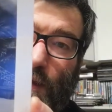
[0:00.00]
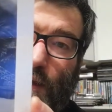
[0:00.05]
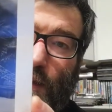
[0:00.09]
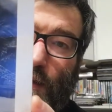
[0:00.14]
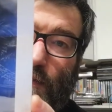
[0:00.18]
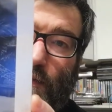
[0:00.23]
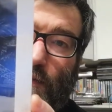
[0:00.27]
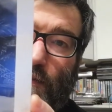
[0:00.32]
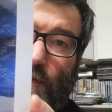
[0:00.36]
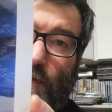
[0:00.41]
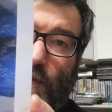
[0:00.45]

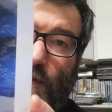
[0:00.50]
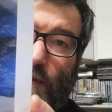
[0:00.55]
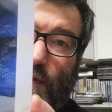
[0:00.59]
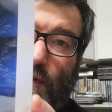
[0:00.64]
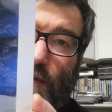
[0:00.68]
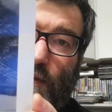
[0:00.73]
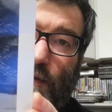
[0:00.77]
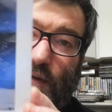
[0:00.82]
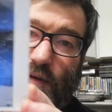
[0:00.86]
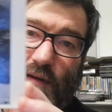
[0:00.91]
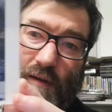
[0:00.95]
It's
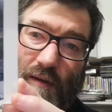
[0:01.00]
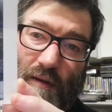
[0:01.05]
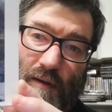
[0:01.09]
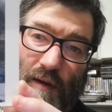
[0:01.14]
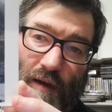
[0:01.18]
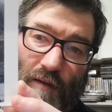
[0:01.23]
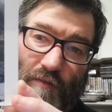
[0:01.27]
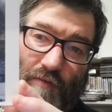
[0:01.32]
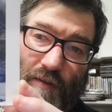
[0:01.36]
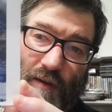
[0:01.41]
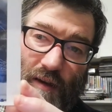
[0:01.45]
the,
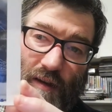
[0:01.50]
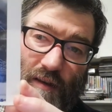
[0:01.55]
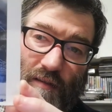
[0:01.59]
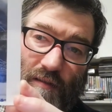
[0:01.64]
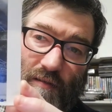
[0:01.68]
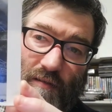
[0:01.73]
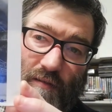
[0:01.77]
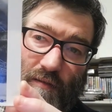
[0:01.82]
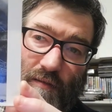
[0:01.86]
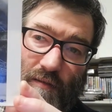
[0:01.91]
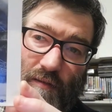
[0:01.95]
I think
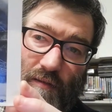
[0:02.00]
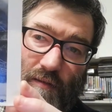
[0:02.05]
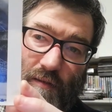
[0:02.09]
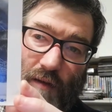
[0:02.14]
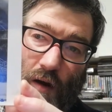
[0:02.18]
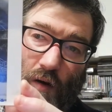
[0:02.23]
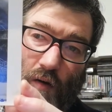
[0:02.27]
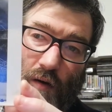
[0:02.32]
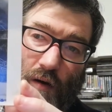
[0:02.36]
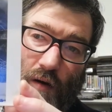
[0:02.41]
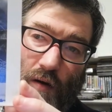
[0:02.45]
it's
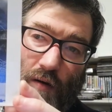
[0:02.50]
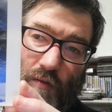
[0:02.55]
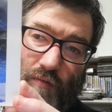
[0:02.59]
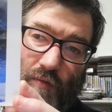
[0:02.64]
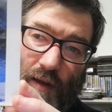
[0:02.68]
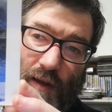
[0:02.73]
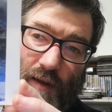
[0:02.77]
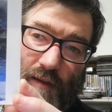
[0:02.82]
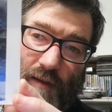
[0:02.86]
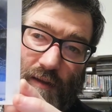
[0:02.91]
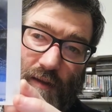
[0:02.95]
Tower of
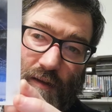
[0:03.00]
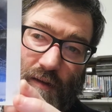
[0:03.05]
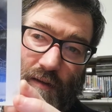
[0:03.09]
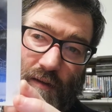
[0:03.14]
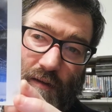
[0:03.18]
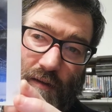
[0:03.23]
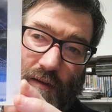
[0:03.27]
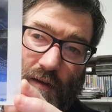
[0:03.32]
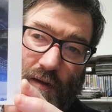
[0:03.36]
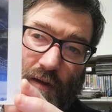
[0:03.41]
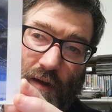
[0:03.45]

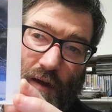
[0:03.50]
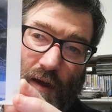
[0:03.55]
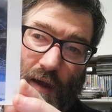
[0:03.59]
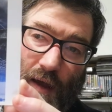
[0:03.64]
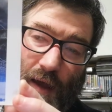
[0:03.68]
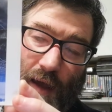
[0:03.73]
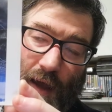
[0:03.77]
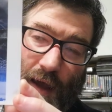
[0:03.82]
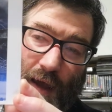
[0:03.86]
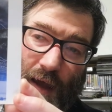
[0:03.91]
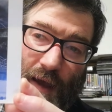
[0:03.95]
London
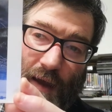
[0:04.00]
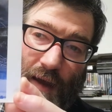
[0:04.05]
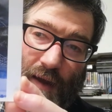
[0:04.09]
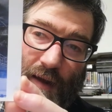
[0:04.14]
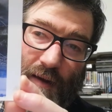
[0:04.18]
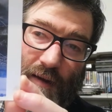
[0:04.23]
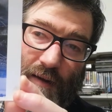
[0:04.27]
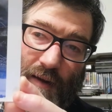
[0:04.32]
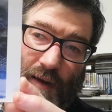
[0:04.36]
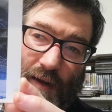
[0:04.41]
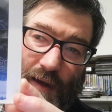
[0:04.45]

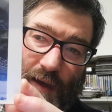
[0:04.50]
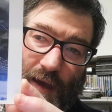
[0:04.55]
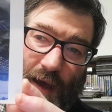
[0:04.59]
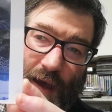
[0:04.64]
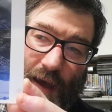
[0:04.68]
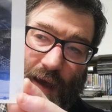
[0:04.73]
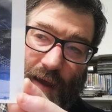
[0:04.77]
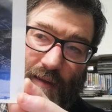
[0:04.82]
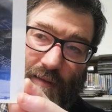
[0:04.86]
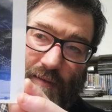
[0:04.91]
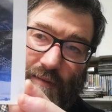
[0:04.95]
and a
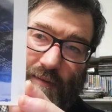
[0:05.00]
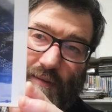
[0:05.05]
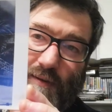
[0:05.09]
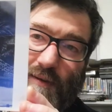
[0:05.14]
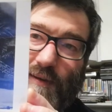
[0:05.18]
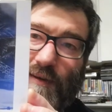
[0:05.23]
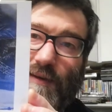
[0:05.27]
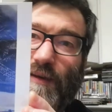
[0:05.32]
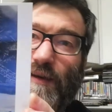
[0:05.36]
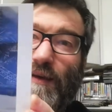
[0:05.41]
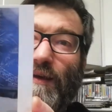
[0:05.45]
cat.
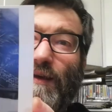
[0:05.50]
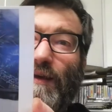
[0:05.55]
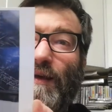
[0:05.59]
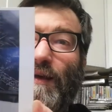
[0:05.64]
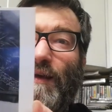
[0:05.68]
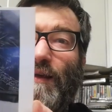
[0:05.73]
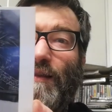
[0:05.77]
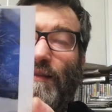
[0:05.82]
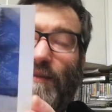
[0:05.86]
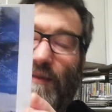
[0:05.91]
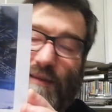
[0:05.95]

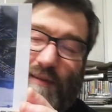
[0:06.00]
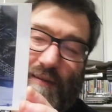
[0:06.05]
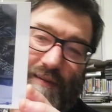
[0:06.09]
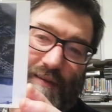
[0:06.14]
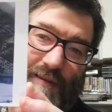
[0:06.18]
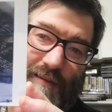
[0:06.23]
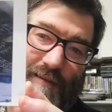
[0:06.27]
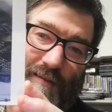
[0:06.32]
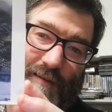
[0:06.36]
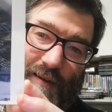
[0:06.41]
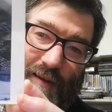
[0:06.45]
This
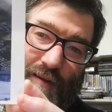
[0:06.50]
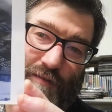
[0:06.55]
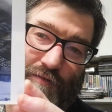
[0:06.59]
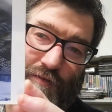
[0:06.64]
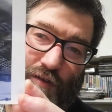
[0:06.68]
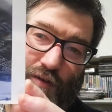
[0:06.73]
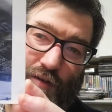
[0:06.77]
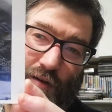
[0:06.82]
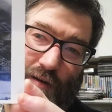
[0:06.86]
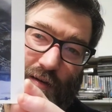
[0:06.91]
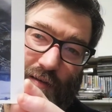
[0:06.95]
is,
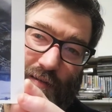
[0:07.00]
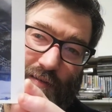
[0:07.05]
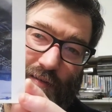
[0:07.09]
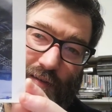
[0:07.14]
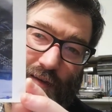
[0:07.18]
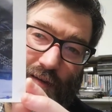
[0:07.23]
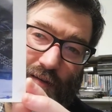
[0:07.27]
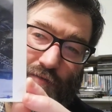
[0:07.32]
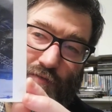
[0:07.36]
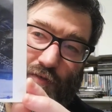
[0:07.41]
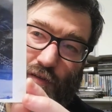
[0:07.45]
of course,
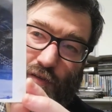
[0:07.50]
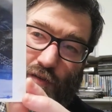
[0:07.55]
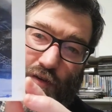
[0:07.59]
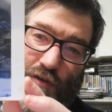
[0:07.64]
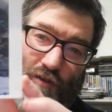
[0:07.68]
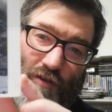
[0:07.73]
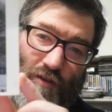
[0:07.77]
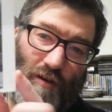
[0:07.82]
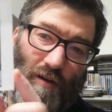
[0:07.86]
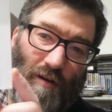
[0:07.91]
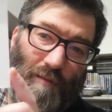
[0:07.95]
a
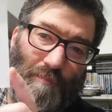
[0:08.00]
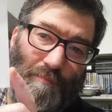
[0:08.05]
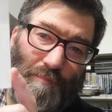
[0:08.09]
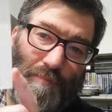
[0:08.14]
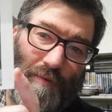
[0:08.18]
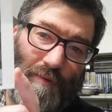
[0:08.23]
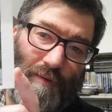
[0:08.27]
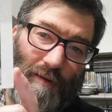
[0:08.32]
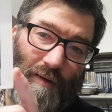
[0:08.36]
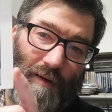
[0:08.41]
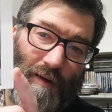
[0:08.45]
Photoshop
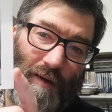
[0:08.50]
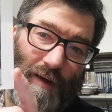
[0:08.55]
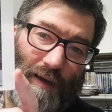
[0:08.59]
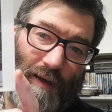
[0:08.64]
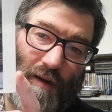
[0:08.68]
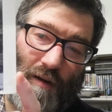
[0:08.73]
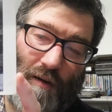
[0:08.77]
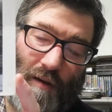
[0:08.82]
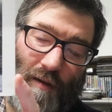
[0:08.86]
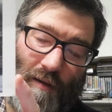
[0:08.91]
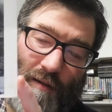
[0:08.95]

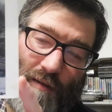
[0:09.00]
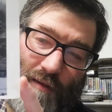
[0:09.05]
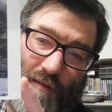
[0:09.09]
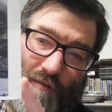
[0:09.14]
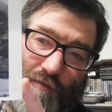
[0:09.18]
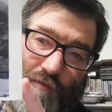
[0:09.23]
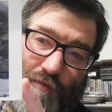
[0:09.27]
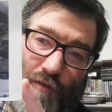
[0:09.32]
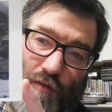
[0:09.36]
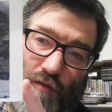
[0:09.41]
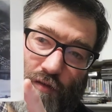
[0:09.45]
uh,
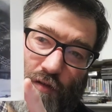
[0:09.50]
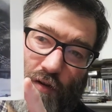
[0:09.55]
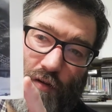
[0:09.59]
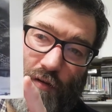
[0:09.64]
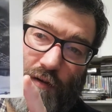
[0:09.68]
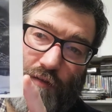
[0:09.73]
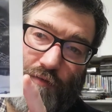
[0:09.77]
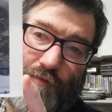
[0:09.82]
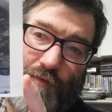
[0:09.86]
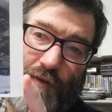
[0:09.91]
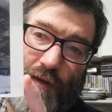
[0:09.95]

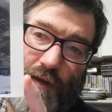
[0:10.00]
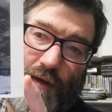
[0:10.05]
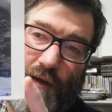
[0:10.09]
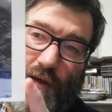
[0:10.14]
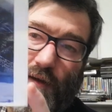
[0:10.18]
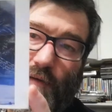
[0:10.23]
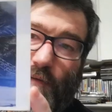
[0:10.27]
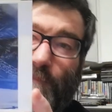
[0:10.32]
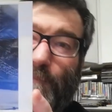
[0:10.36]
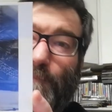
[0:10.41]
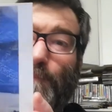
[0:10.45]

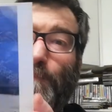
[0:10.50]
photography,